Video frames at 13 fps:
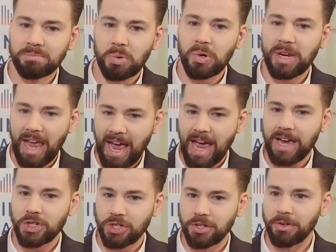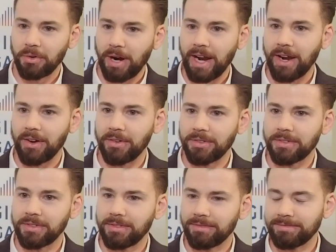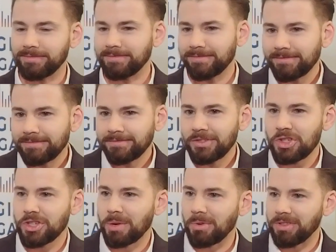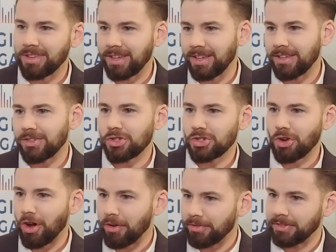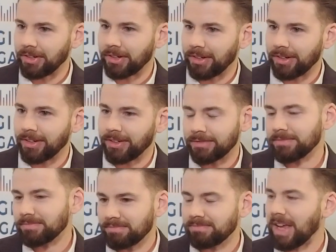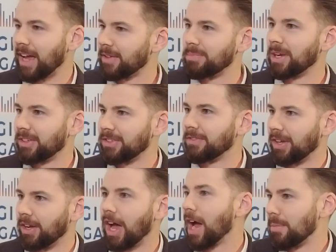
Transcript: putting action around some of the softer aspects of a high